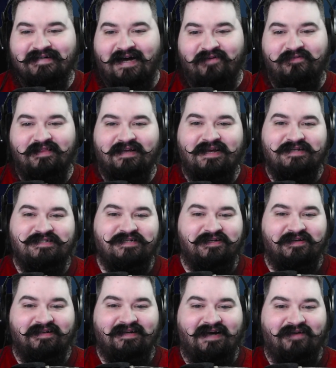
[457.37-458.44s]
I feel like I
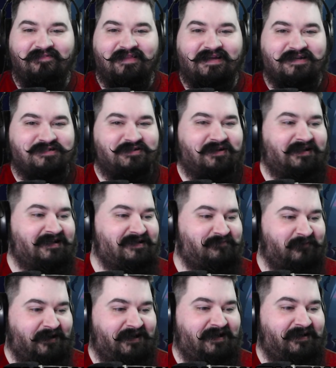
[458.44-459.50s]
should. I feel like I should at least
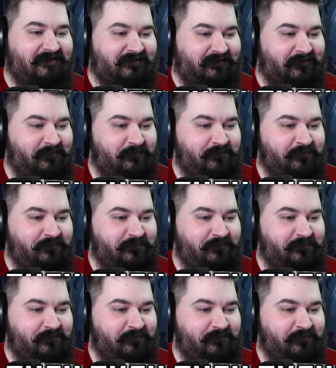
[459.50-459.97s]
play a healer.